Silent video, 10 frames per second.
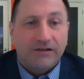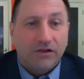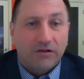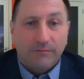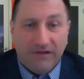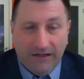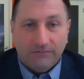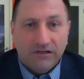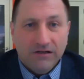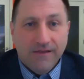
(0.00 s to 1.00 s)
going to meet it.
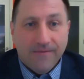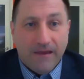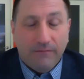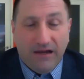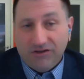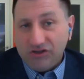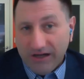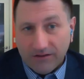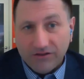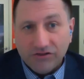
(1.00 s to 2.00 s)
They may
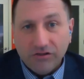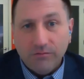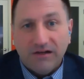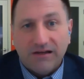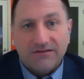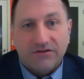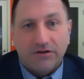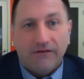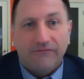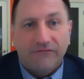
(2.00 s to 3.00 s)
challenge you because they're
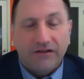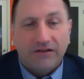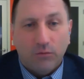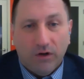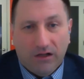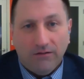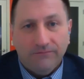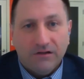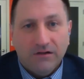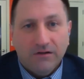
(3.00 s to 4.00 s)
not feeling well.
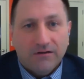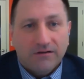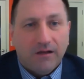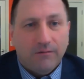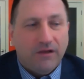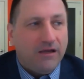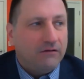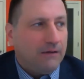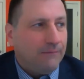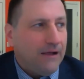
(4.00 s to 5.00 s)
They may
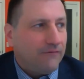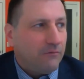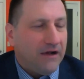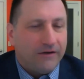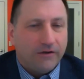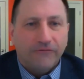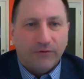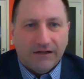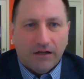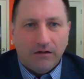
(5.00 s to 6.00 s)
have a minor
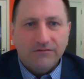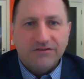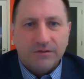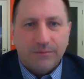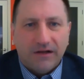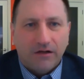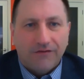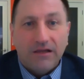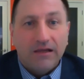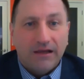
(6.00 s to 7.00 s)
freak out, depending on
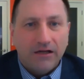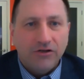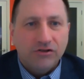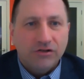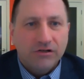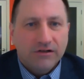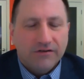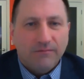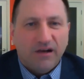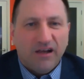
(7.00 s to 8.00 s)
the age.
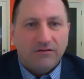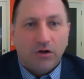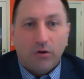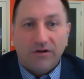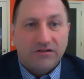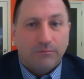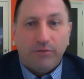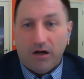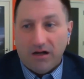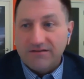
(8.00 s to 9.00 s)
They might go into
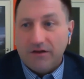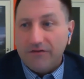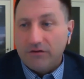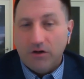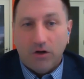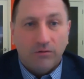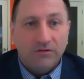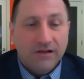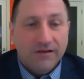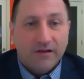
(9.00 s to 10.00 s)
pause on their own.
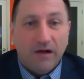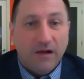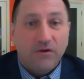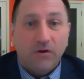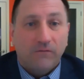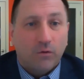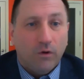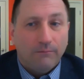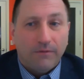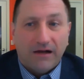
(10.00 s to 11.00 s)
They might be
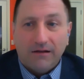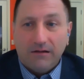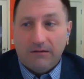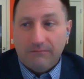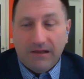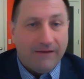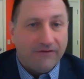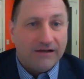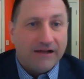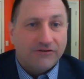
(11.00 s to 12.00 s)
overwhelmed by having
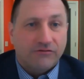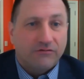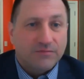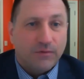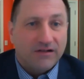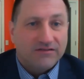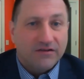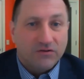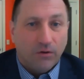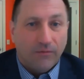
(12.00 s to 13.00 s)
a natural response to
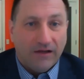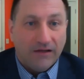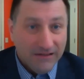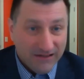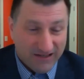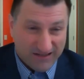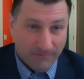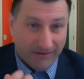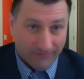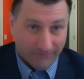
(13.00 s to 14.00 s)
this whole thing because they
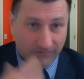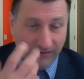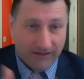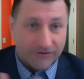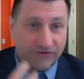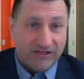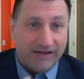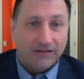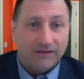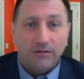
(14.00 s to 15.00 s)
might
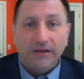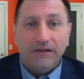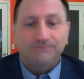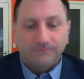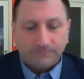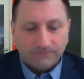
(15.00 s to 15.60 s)
understand it a little bit,